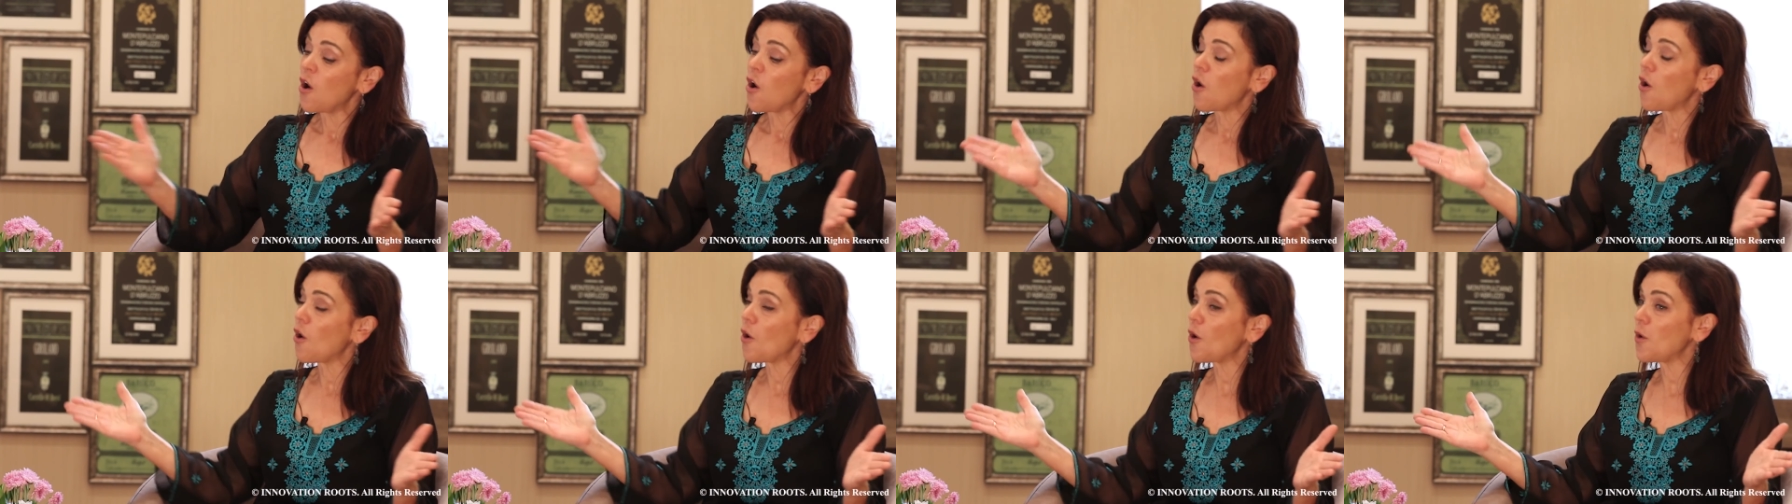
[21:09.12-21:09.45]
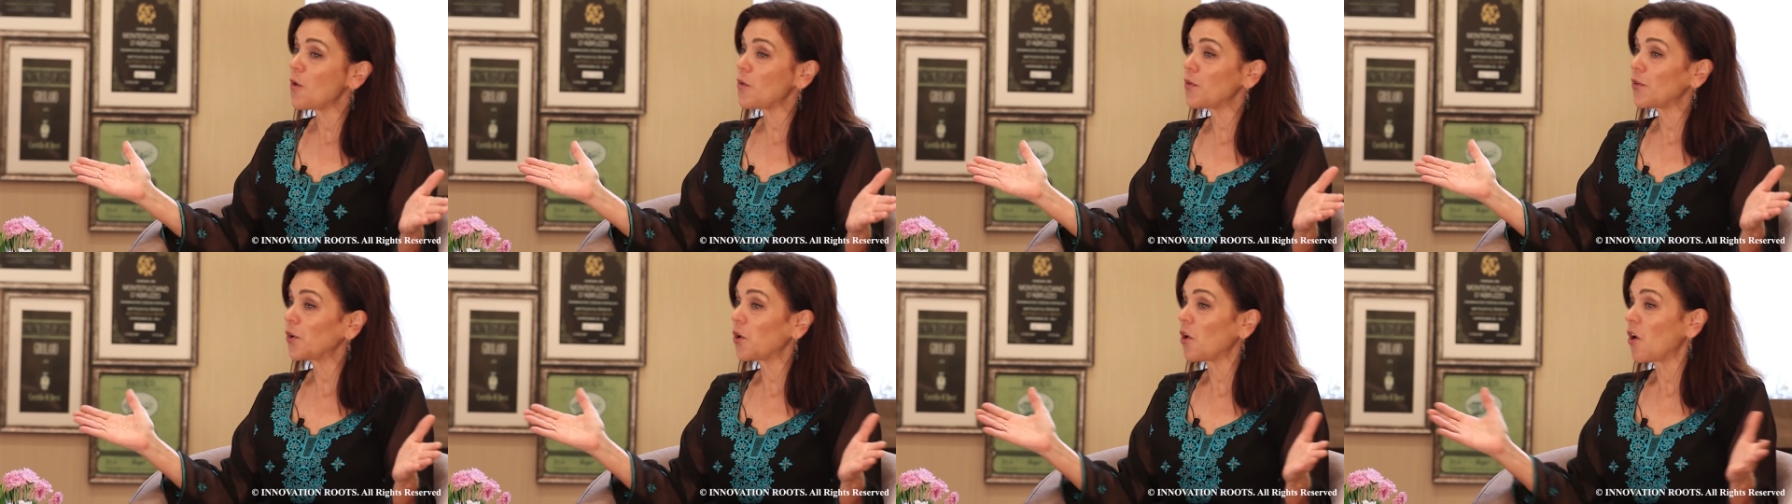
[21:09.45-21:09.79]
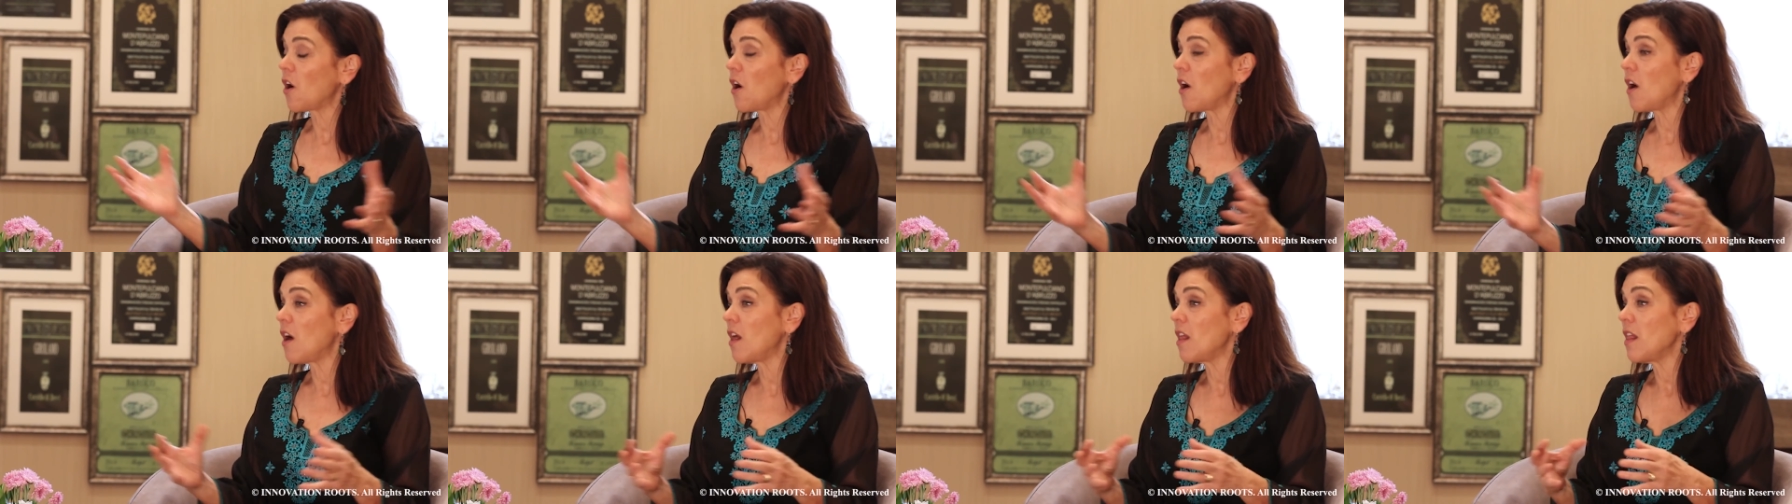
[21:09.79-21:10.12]

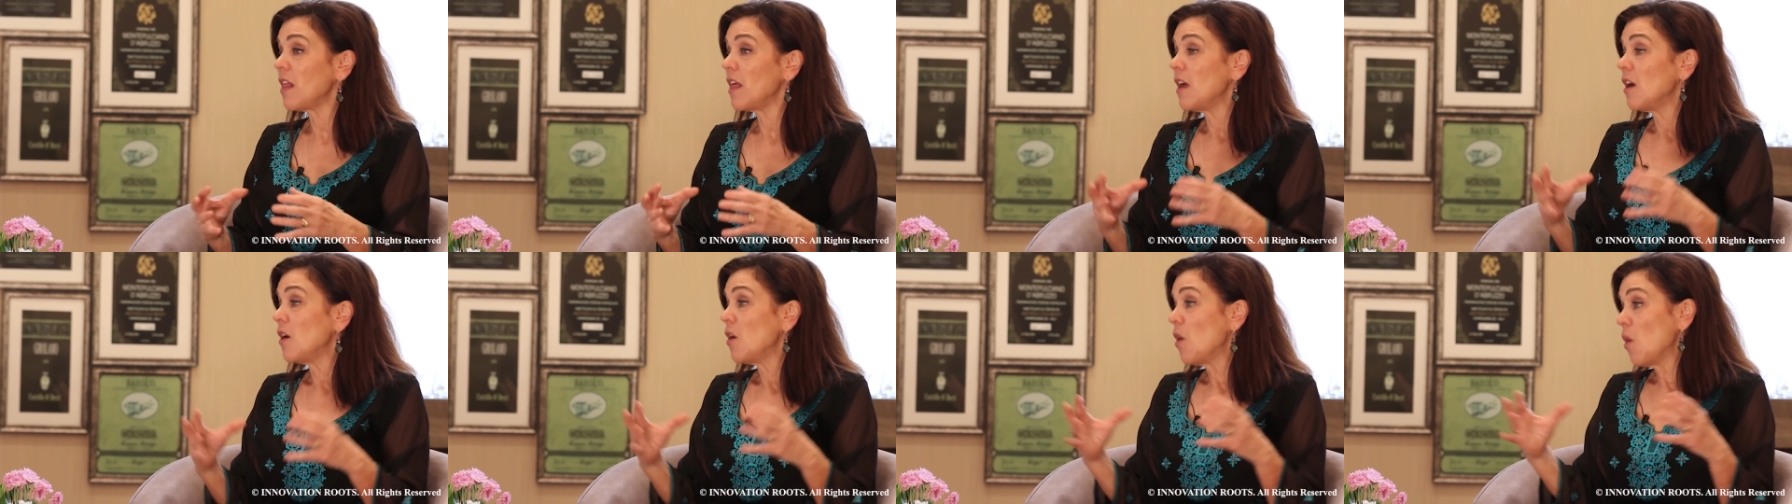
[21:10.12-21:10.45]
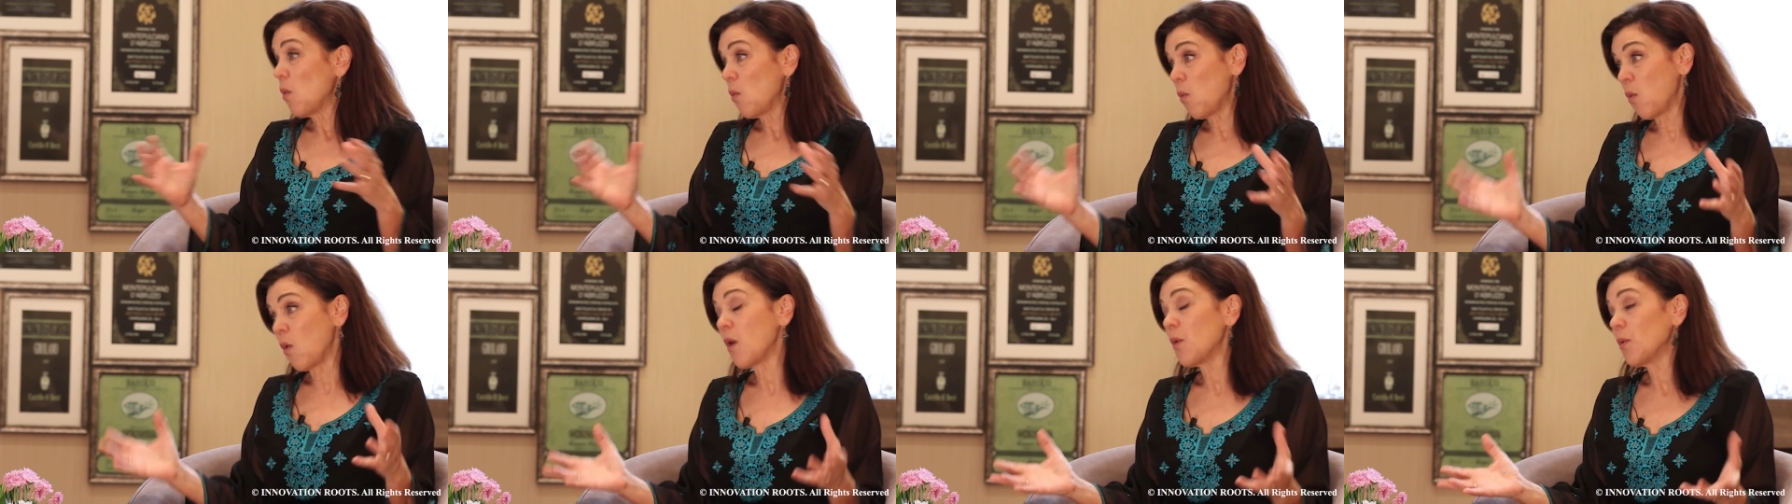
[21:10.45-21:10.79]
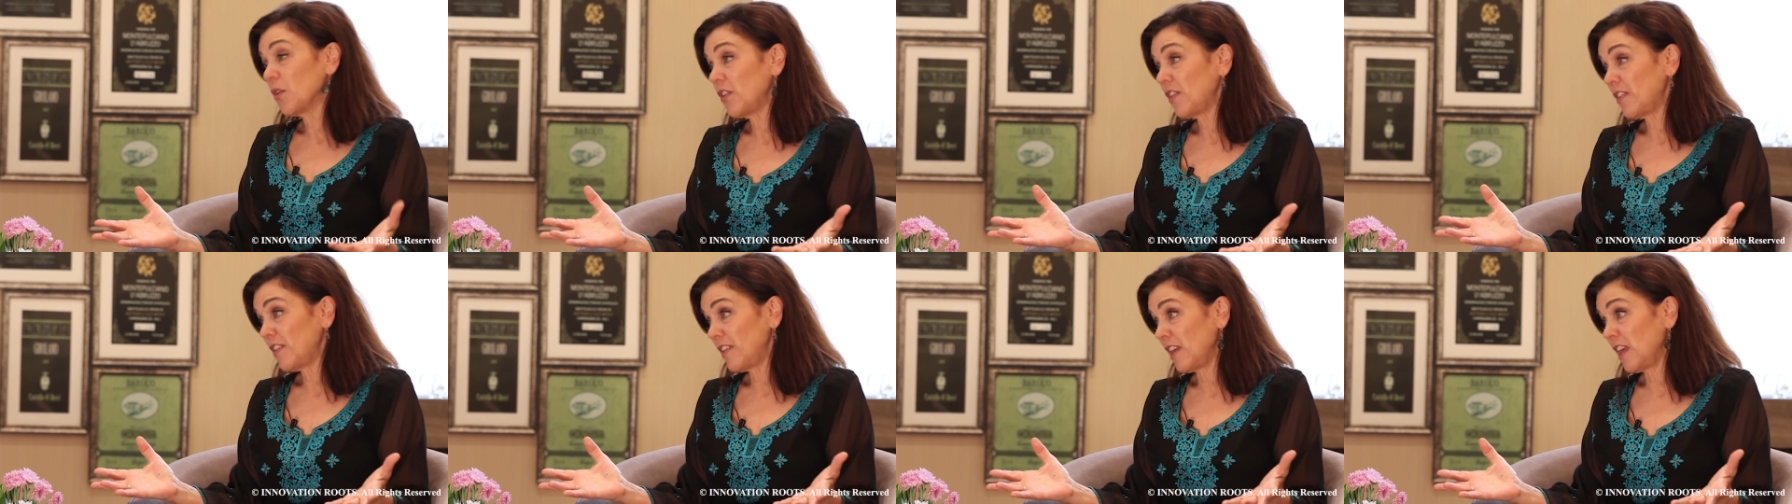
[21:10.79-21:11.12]
overall, what we're
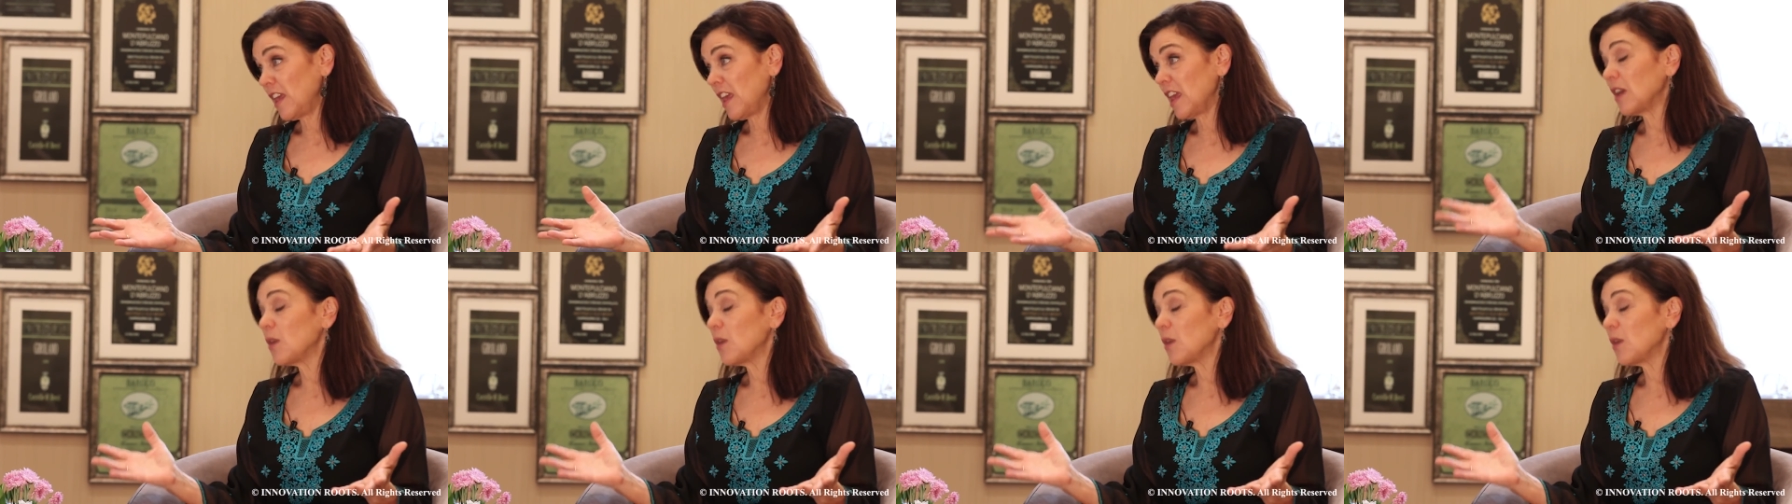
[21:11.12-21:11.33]
seeing